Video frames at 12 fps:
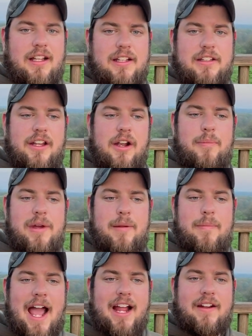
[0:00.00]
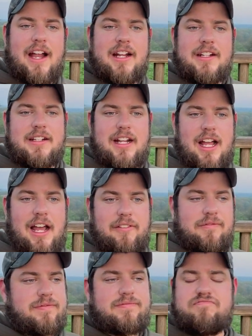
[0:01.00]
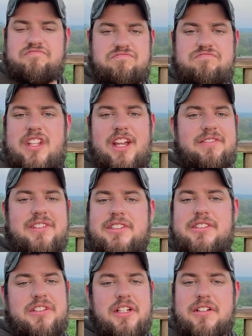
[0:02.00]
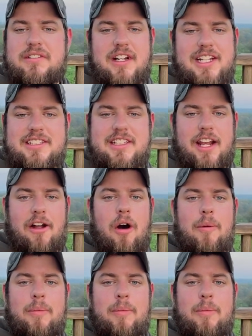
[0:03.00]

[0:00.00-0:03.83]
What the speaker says: little bit of background: I've never dirt raced at all